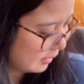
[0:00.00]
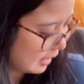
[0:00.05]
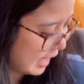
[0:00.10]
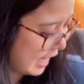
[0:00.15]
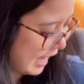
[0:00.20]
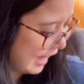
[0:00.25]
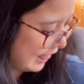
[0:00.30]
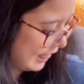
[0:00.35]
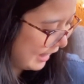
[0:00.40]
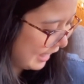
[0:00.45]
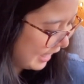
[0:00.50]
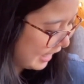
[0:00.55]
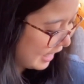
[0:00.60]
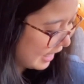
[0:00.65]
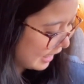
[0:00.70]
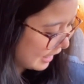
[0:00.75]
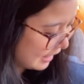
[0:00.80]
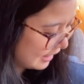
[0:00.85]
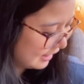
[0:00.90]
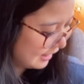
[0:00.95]
And
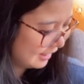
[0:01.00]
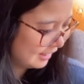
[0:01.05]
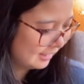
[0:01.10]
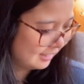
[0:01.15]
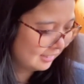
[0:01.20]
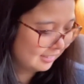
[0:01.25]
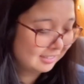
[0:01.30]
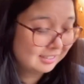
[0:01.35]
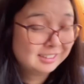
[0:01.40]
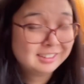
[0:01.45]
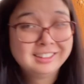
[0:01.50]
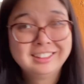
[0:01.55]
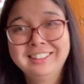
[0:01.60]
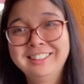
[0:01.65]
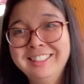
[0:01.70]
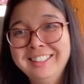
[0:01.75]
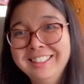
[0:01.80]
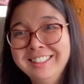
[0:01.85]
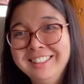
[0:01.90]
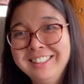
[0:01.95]
then
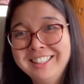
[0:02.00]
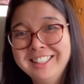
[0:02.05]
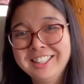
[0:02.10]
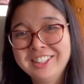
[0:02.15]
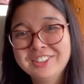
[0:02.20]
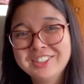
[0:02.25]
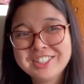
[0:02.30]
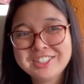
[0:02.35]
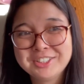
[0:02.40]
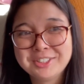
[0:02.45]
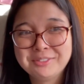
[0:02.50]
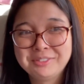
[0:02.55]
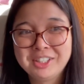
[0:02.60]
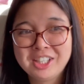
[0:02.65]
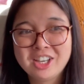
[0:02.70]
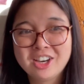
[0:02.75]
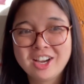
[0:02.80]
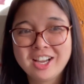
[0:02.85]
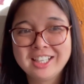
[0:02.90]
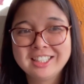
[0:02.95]
the clearance room, you
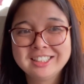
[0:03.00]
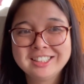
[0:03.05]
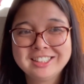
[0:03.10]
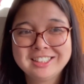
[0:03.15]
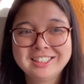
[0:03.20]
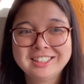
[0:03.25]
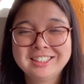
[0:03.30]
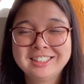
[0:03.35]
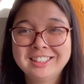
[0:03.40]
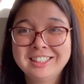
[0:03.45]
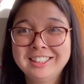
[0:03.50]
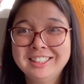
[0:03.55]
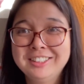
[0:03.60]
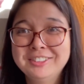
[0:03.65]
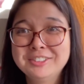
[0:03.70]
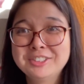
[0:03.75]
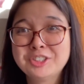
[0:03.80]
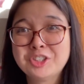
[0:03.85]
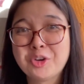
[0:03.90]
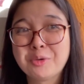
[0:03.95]
guys. There
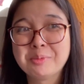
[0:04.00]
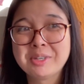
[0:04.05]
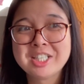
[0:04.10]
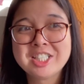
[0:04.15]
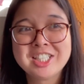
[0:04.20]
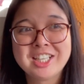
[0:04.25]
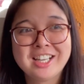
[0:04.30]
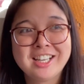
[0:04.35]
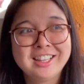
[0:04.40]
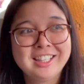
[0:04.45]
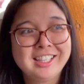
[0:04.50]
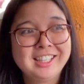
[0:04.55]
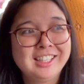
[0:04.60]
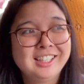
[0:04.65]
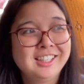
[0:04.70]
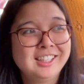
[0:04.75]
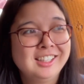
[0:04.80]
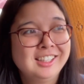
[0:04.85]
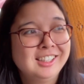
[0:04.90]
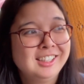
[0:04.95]
was so much yarn
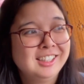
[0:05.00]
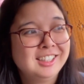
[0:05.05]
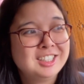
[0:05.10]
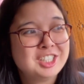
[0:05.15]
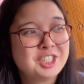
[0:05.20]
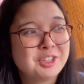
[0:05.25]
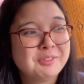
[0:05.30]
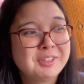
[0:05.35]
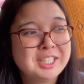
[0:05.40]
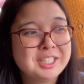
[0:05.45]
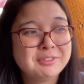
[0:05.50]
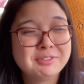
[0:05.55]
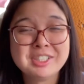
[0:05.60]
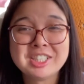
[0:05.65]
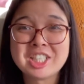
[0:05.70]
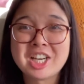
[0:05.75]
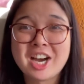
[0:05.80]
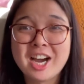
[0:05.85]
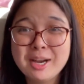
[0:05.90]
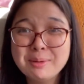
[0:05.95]
there, so many different
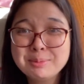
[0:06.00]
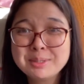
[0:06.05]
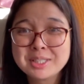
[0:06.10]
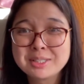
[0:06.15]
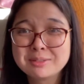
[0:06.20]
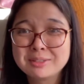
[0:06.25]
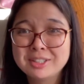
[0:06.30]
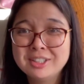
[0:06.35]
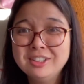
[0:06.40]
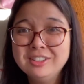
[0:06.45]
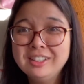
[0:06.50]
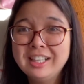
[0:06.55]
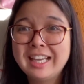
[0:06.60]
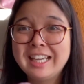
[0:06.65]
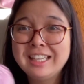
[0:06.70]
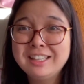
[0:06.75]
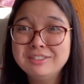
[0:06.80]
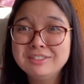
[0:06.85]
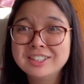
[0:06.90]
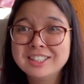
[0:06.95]
types as well.
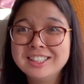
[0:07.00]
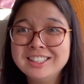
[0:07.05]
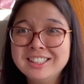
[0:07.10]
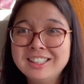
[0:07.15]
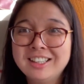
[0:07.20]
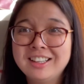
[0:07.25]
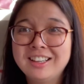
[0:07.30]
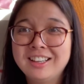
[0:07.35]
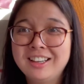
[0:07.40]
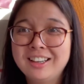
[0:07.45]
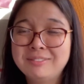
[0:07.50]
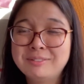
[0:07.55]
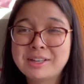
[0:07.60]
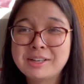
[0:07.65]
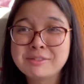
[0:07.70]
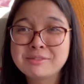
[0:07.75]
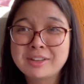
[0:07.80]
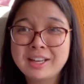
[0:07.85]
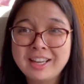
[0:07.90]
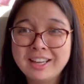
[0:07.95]
Even my
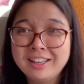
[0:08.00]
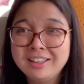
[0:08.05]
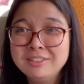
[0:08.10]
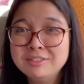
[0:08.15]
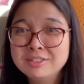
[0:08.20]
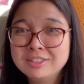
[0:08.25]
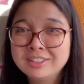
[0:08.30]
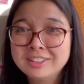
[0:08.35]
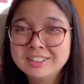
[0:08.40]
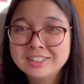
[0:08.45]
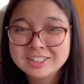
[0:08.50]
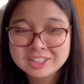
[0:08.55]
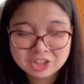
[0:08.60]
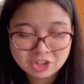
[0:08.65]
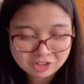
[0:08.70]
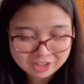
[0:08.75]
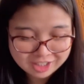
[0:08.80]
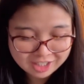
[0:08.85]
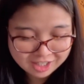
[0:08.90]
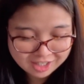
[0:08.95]
fave,
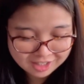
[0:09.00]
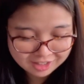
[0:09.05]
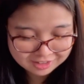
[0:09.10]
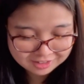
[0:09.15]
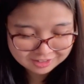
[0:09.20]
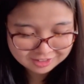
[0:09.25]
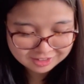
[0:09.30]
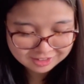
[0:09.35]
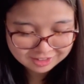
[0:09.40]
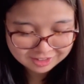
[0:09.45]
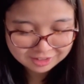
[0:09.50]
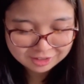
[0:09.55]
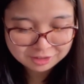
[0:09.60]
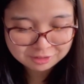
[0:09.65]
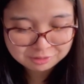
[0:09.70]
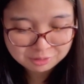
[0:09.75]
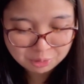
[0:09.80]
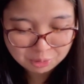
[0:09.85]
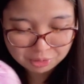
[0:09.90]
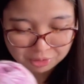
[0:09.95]
sock yarn,
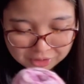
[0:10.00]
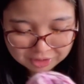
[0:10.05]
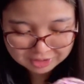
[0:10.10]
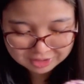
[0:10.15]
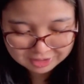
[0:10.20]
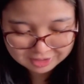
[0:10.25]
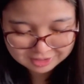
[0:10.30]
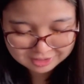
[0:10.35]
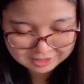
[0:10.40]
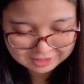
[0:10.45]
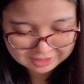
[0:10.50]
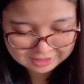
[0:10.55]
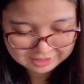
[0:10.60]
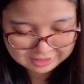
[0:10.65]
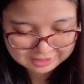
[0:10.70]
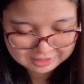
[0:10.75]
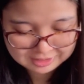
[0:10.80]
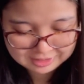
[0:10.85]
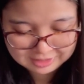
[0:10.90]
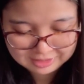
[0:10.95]
of course.
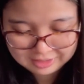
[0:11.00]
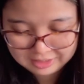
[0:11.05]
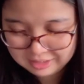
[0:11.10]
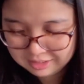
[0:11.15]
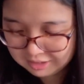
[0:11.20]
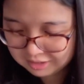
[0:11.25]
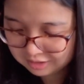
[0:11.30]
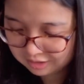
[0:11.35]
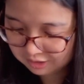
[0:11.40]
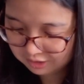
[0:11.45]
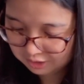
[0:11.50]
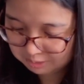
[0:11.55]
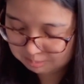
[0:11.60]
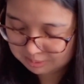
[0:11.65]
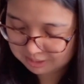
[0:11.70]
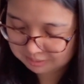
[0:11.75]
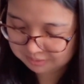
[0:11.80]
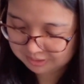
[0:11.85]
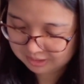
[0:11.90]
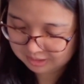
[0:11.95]
Here you go, you can
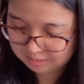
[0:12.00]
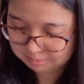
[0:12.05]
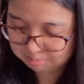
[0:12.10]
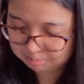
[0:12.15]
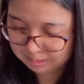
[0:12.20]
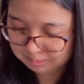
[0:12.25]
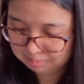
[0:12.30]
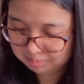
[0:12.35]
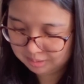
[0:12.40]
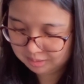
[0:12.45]
make this big.